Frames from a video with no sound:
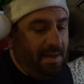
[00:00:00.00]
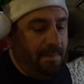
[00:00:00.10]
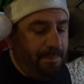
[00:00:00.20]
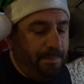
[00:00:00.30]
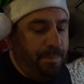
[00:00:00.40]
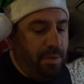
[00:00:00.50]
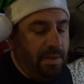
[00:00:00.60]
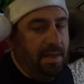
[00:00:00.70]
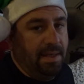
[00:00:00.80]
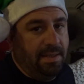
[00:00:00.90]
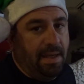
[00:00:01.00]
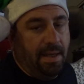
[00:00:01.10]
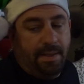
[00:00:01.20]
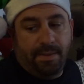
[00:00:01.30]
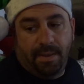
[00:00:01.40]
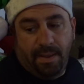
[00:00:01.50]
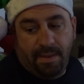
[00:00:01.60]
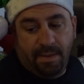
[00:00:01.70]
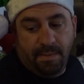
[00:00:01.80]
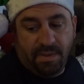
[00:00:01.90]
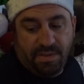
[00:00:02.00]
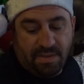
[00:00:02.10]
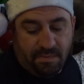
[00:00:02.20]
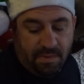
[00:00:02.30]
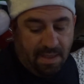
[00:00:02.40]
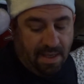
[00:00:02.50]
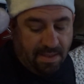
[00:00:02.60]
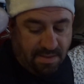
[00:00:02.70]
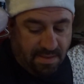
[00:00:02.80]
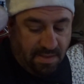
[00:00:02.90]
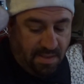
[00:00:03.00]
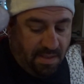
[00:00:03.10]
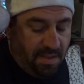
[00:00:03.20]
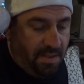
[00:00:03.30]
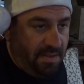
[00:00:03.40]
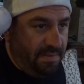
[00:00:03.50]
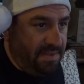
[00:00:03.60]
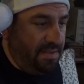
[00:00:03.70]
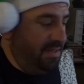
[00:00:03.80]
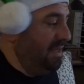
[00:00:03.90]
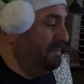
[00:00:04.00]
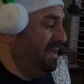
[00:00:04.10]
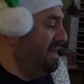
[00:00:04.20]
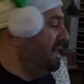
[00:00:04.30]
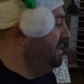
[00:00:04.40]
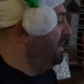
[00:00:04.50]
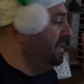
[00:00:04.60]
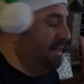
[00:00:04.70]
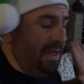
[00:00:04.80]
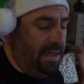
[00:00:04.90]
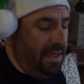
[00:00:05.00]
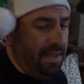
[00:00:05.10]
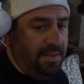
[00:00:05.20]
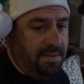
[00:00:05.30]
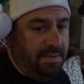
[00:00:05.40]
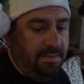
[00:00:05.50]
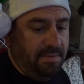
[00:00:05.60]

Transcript: I'm pretty tired. I think I'm going to just relax the rest of the day. But not in here. I can't.